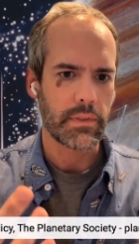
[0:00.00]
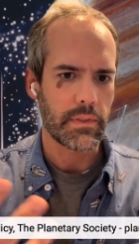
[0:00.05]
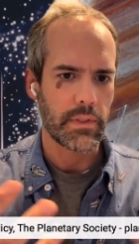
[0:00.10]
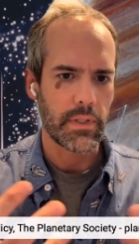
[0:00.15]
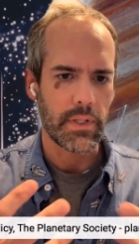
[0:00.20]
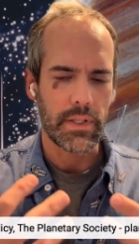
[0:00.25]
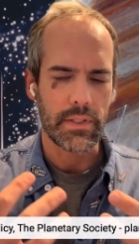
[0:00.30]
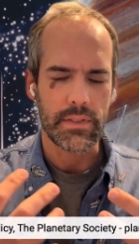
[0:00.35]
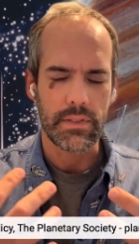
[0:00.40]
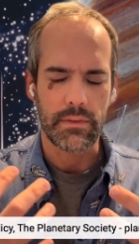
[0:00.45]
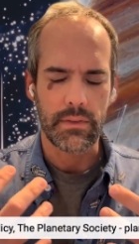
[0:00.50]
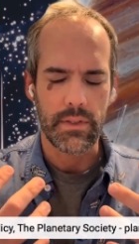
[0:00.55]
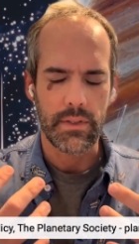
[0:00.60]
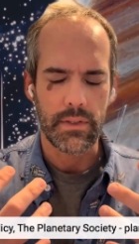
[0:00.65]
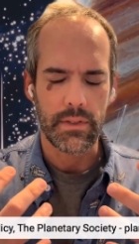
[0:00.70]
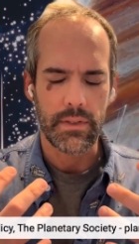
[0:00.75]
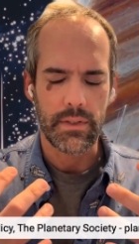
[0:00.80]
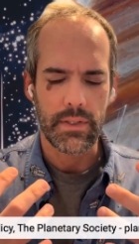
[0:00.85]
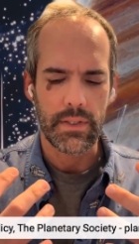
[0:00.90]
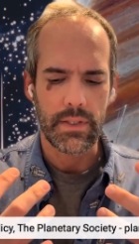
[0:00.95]
it's a,
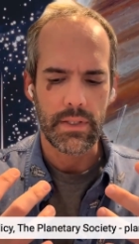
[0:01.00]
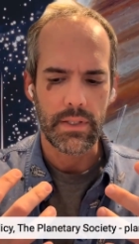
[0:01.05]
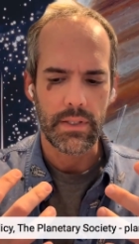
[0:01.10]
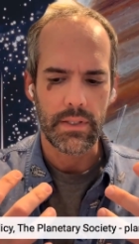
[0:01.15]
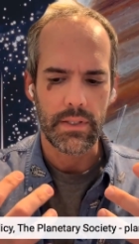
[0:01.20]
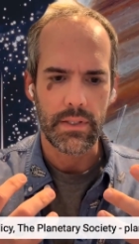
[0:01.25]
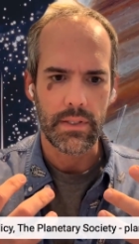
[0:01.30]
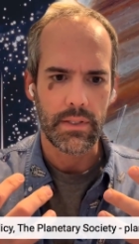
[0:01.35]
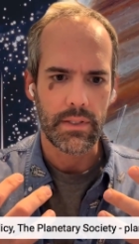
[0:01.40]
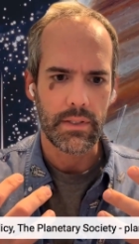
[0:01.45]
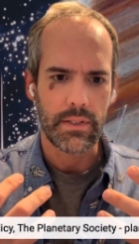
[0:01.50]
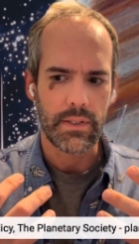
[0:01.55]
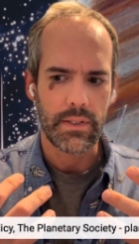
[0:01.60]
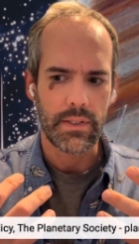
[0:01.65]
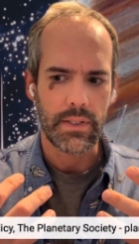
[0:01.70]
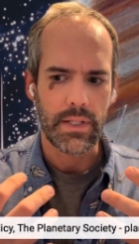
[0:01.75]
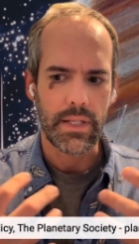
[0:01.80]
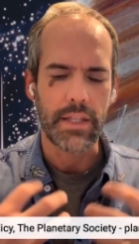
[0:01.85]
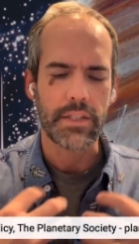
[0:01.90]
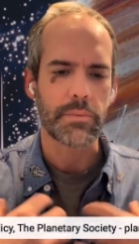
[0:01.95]
it, it,
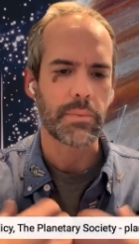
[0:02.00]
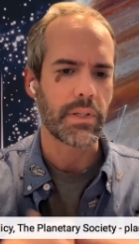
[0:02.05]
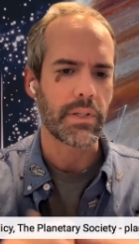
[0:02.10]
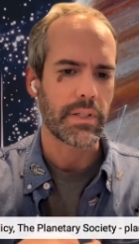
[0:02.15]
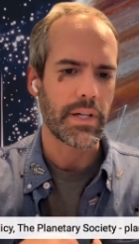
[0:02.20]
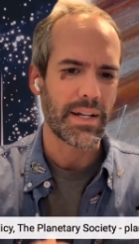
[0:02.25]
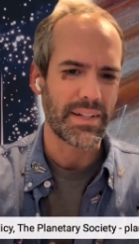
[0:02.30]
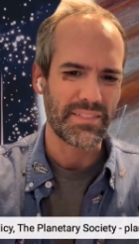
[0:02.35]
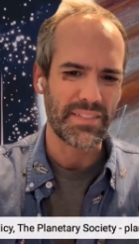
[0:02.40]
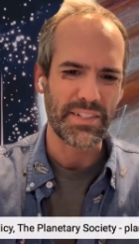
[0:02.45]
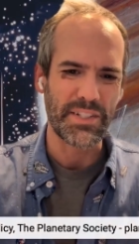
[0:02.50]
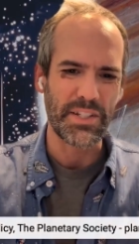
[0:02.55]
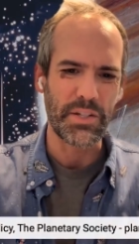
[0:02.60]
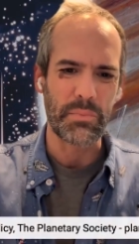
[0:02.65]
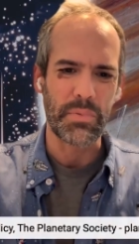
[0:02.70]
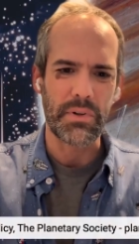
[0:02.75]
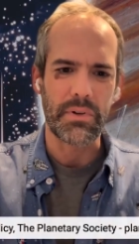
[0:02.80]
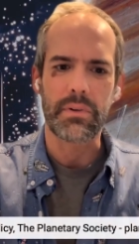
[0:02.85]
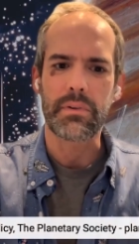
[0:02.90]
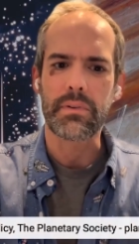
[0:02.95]
it hits me kind of a
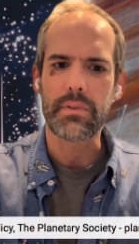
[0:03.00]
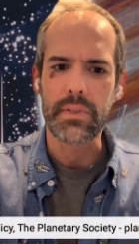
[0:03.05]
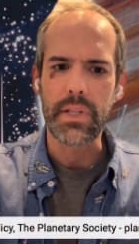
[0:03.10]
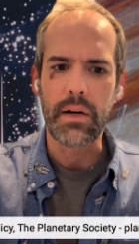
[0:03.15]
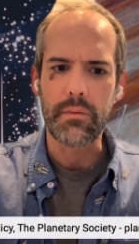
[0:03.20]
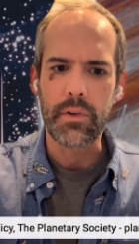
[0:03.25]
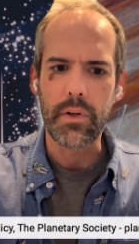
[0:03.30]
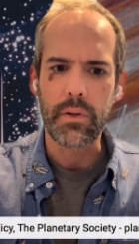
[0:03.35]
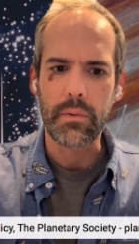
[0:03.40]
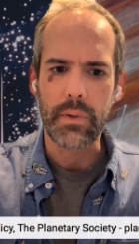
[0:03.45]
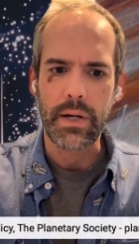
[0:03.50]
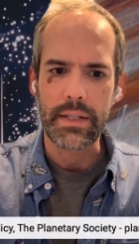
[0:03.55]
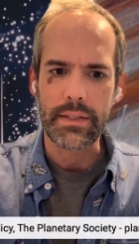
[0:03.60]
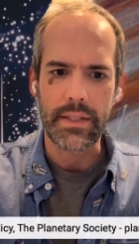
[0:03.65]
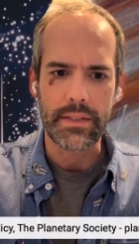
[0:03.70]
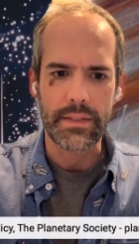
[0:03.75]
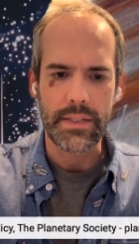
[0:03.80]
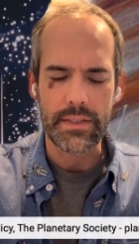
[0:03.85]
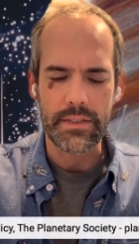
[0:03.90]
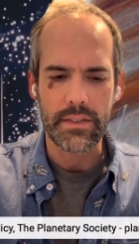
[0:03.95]
deeper level, right?
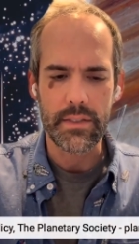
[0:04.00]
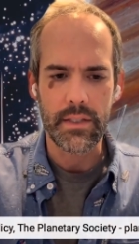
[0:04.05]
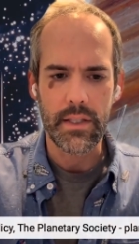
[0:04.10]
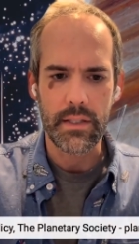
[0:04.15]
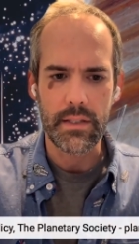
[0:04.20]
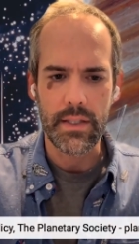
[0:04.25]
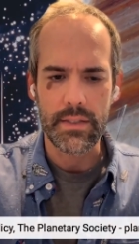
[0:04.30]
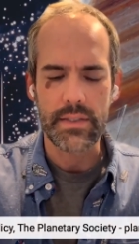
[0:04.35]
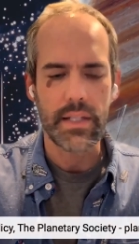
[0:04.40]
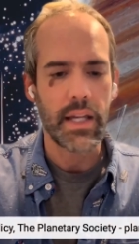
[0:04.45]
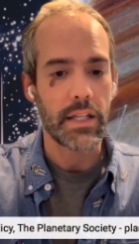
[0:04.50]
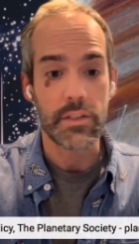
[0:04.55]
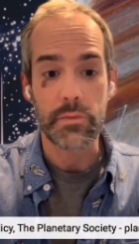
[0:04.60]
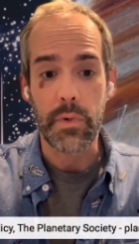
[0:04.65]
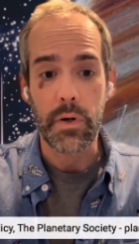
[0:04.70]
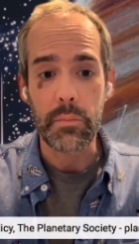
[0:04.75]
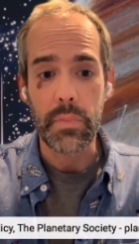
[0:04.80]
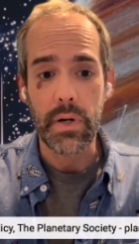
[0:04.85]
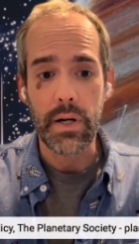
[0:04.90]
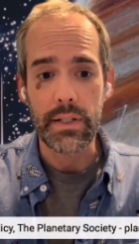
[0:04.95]
That, that's a, that's not
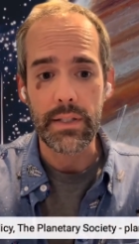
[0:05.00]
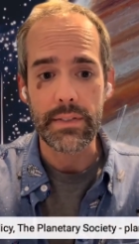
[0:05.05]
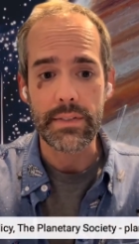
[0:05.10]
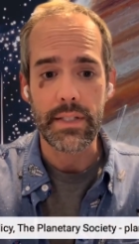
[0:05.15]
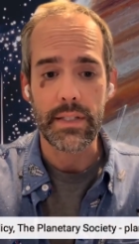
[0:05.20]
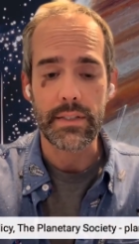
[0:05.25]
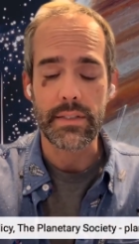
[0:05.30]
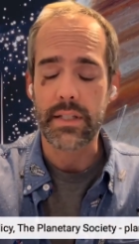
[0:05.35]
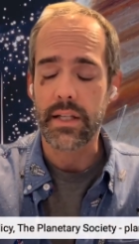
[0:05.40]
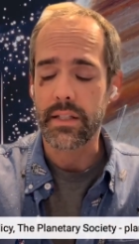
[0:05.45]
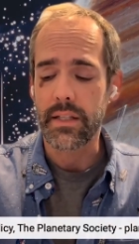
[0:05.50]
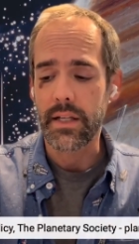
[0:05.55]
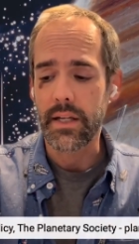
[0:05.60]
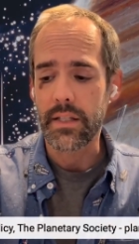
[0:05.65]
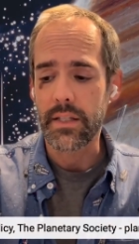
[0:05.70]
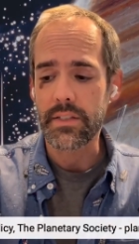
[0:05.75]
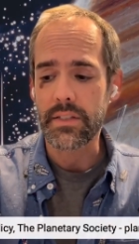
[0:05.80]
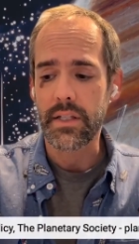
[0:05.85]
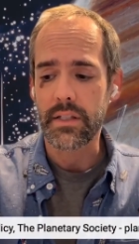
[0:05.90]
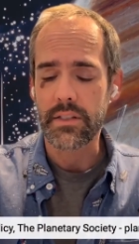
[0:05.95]
smart policy. It's not,
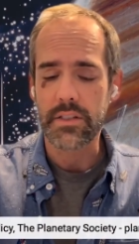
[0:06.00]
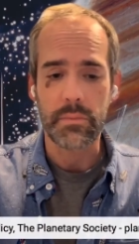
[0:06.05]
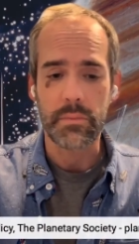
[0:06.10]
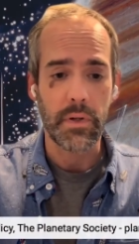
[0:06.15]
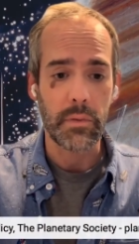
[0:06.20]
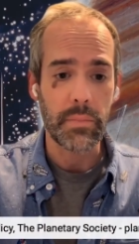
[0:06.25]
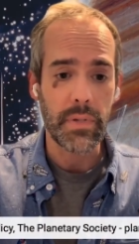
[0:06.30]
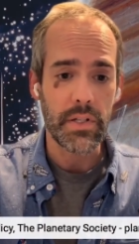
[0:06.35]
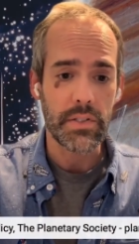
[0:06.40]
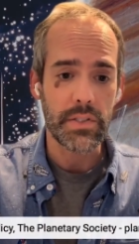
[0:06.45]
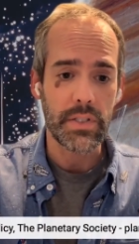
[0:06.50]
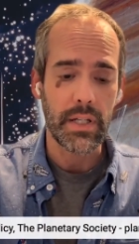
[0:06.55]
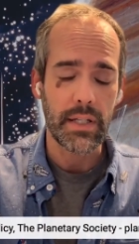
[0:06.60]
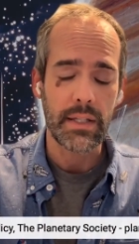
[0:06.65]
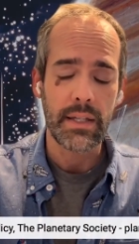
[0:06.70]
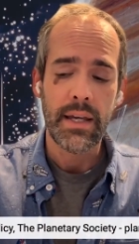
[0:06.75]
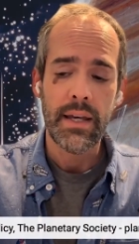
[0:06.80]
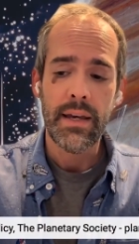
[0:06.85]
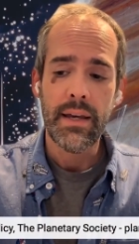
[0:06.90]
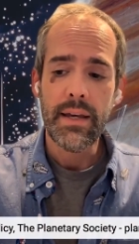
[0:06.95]
and it's not smart
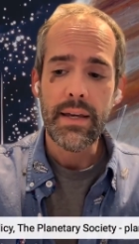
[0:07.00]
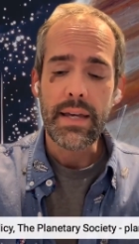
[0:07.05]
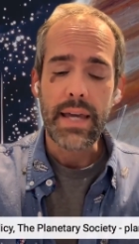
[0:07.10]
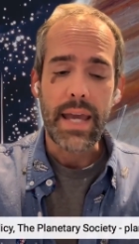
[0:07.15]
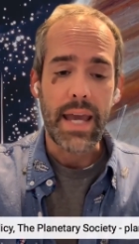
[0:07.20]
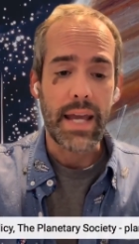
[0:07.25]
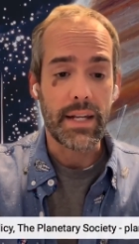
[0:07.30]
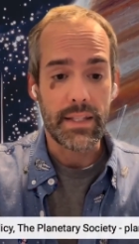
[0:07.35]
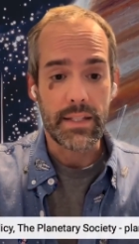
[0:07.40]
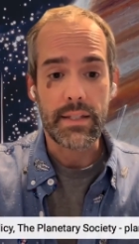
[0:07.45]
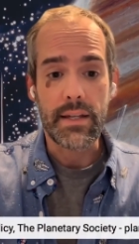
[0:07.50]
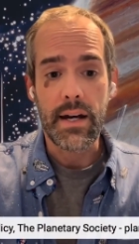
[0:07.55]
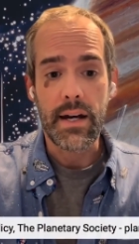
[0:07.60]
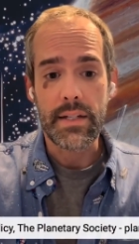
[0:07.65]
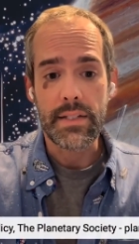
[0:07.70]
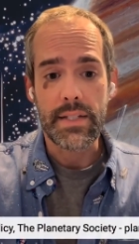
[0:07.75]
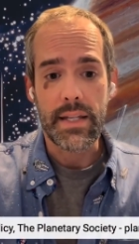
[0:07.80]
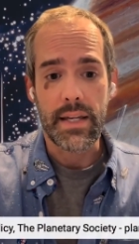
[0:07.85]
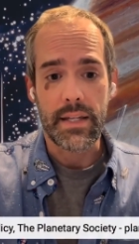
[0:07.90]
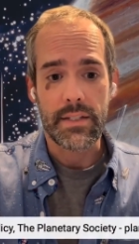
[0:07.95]
budgeting. And in the
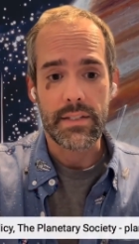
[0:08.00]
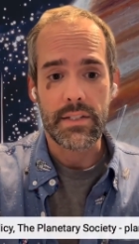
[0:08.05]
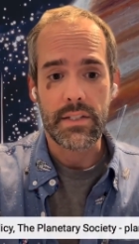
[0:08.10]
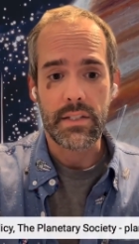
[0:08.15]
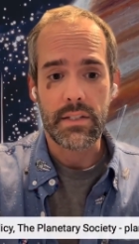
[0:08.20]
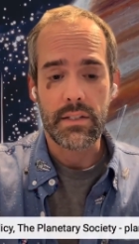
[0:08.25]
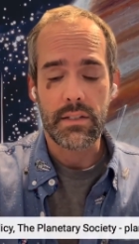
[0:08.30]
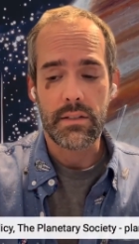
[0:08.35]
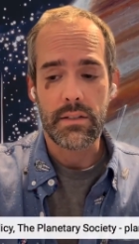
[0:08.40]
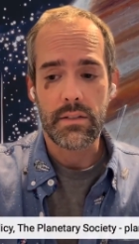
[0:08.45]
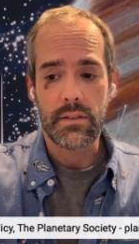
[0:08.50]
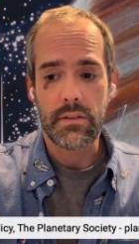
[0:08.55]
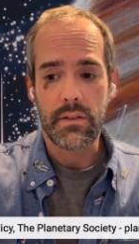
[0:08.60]
context,